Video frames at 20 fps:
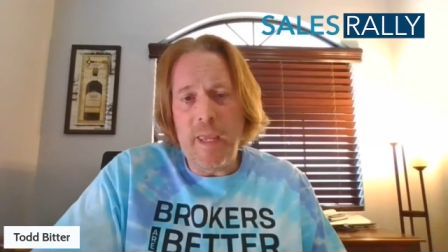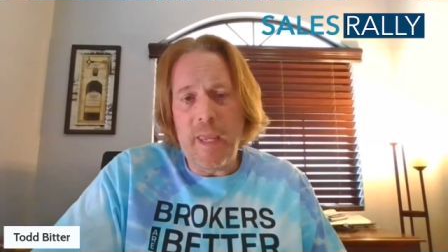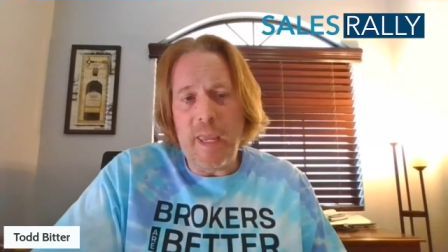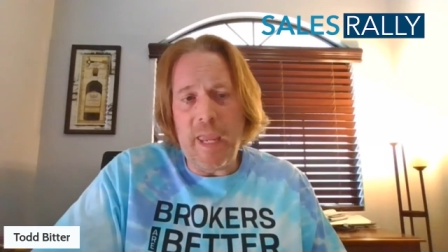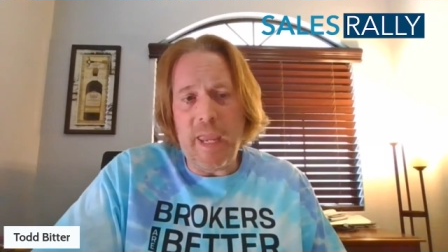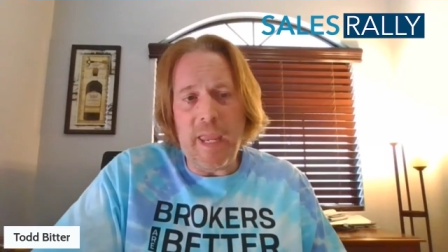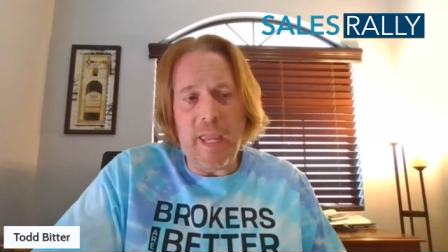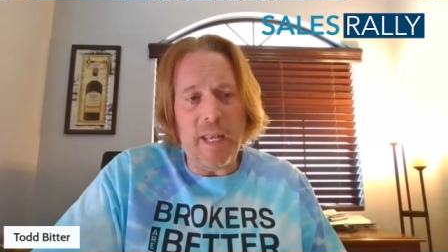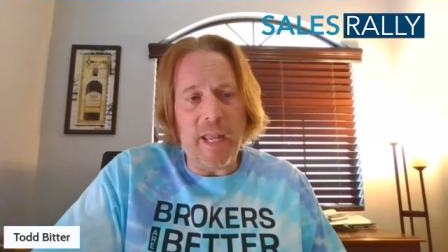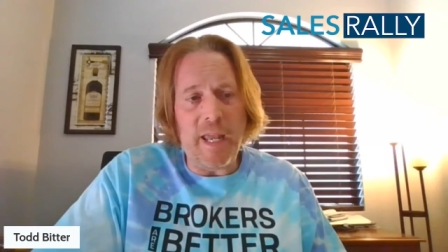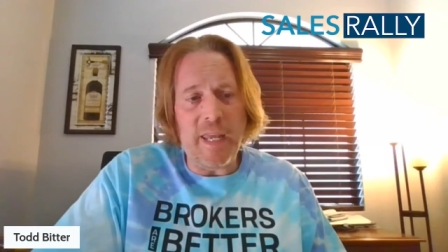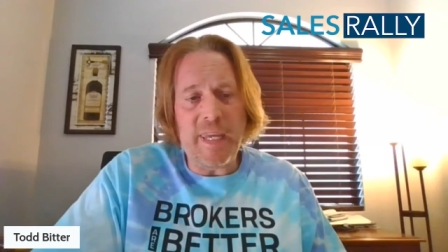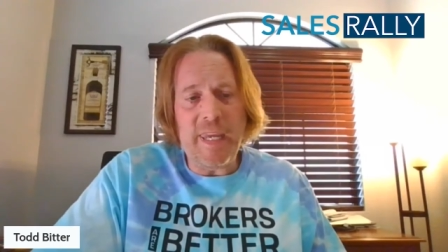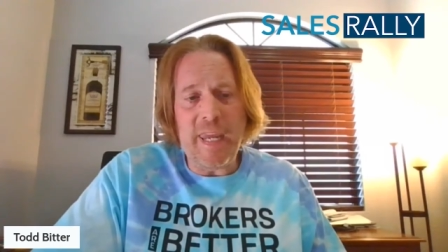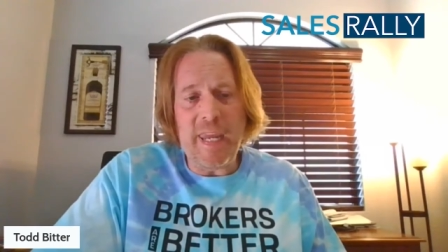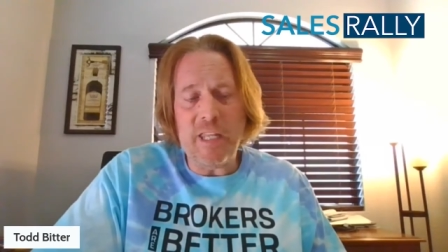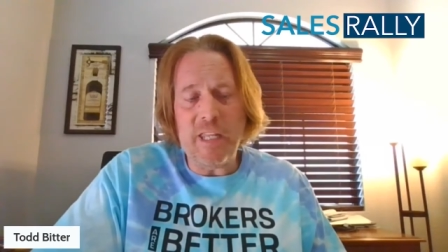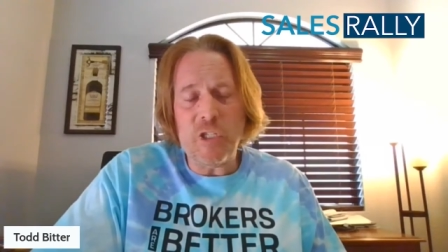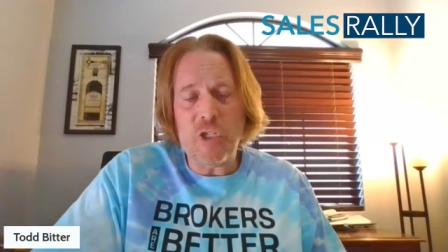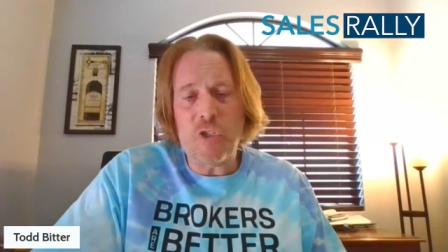And I
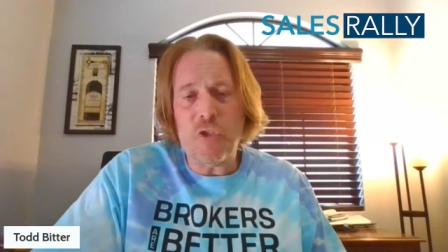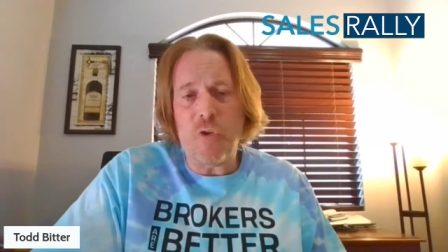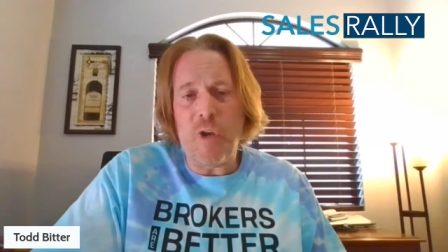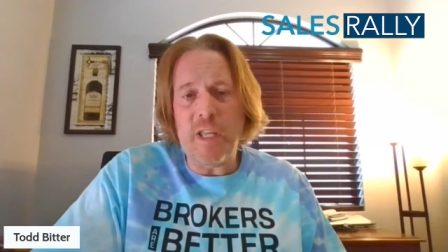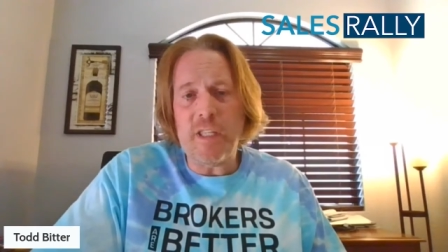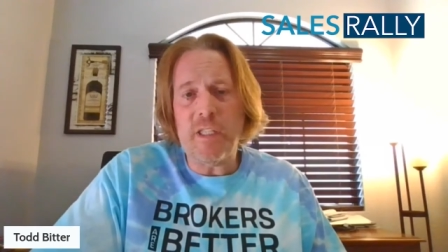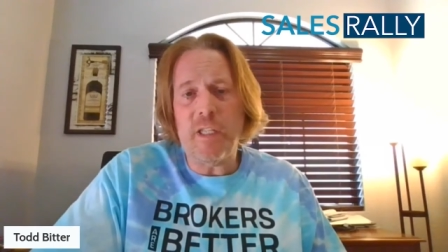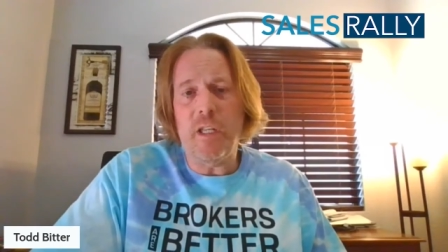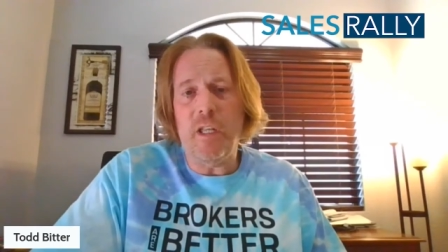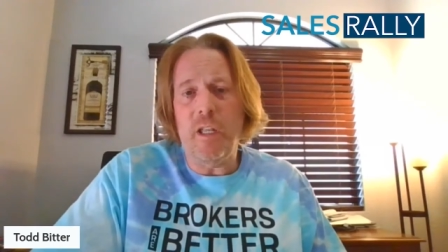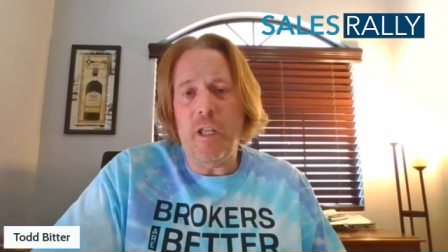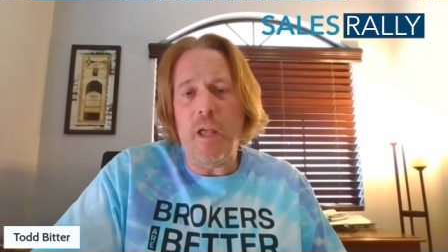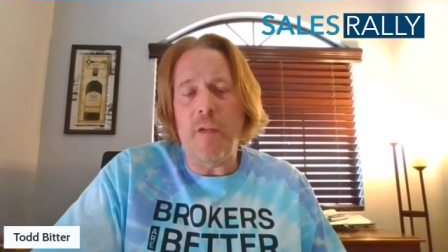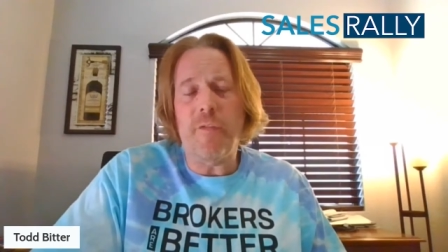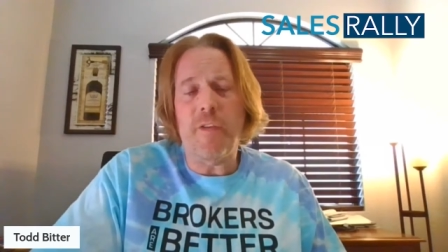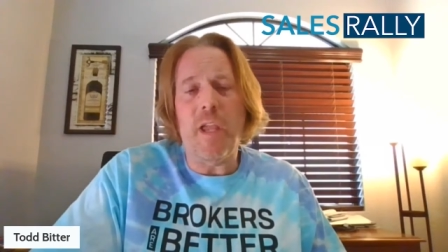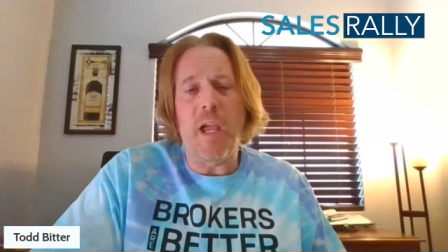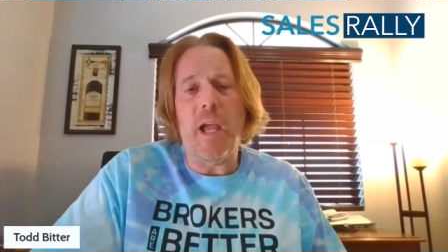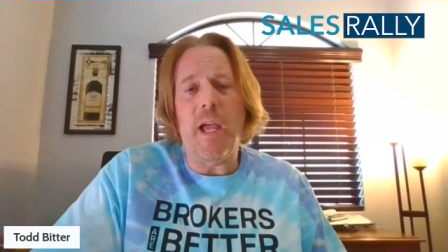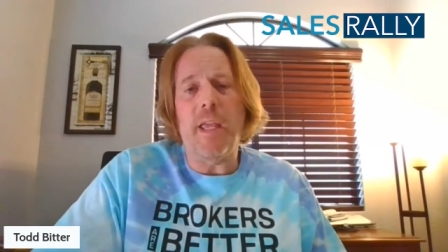can't stress it enough,
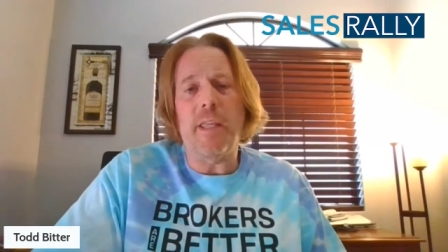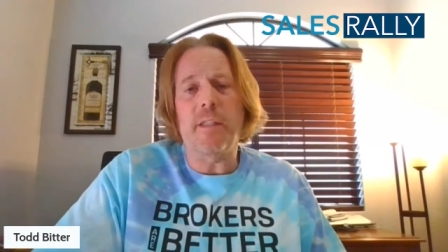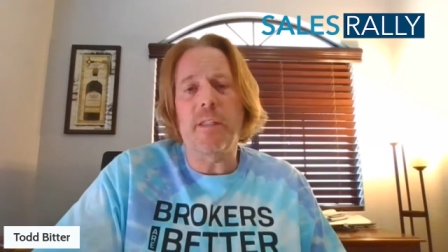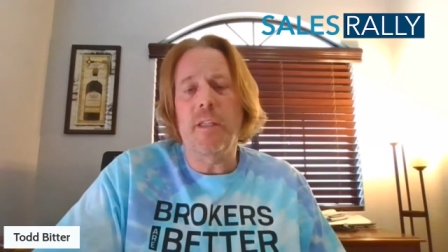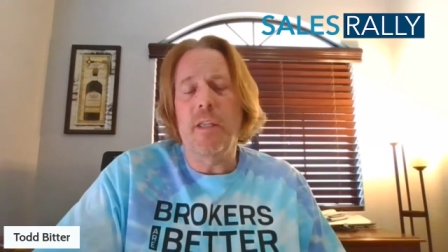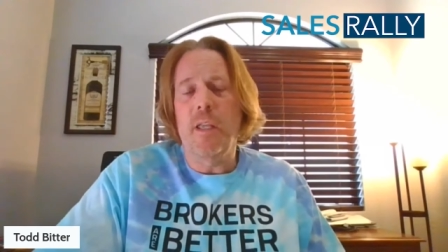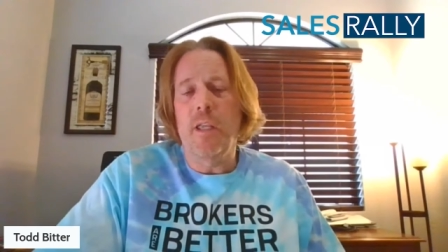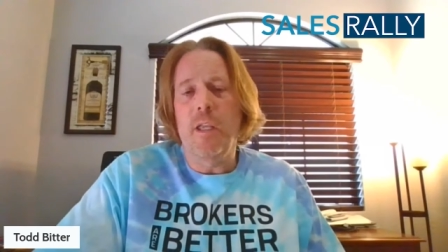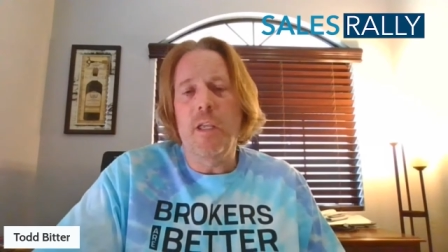guys.